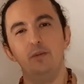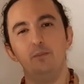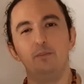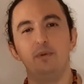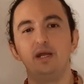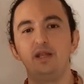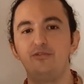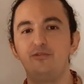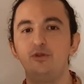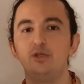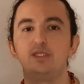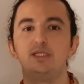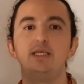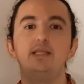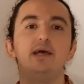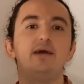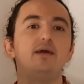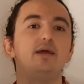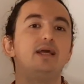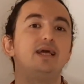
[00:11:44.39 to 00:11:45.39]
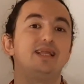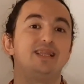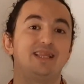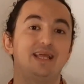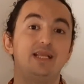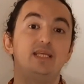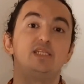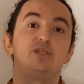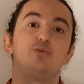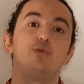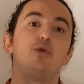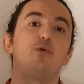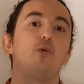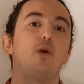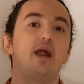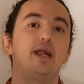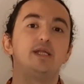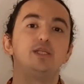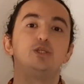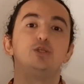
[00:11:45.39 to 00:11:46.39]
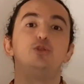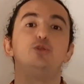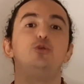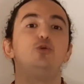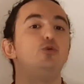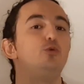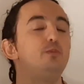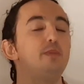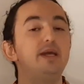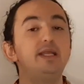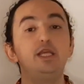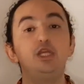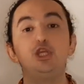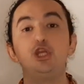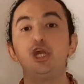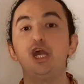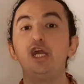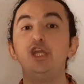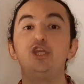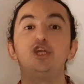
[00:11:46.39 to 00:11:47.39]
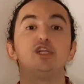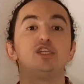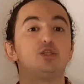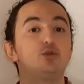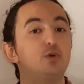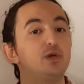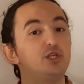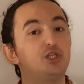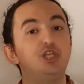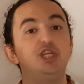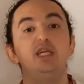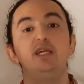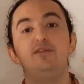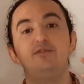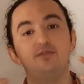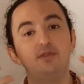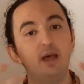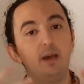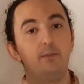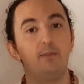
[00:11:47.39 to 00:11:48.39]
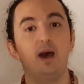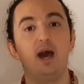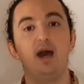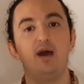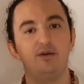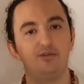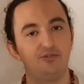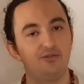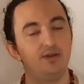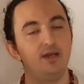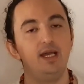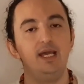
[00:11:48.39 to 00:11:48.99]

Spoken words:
But if you see that it's required to do many changes to achieve that path,